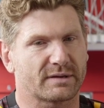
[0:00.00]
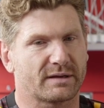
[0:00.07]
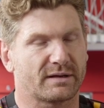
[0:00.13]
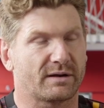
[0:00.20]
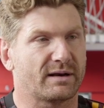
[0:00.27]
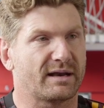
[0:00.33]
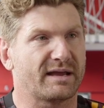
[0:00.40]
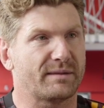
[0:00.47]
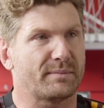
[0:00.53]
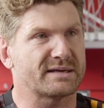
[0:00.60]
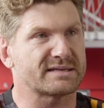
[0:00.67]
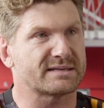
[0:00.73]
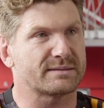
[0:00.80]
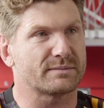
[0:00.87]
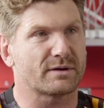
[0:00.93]
you know, Liam
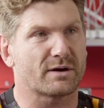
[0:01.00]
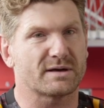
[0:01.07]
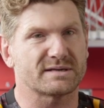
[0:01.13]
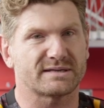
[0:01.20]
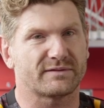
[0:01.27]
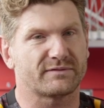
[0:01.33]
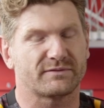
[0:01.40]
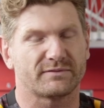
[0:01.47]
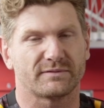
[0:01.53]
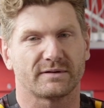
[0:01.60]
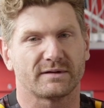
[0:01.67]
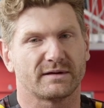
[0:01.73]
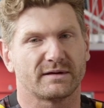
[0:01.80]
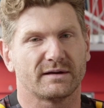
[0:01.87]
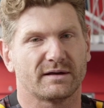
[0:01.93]
Messam, the guys I've
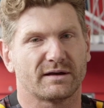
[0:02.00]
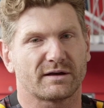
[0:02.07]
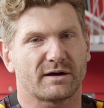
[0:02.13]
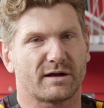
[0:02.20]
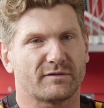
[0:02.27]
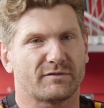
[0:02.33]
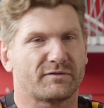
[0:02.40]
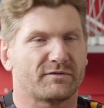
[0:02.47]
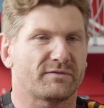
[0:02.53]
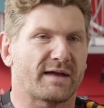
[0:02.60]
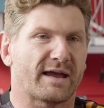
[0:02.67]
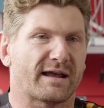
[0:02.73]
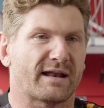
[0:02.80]
kind of had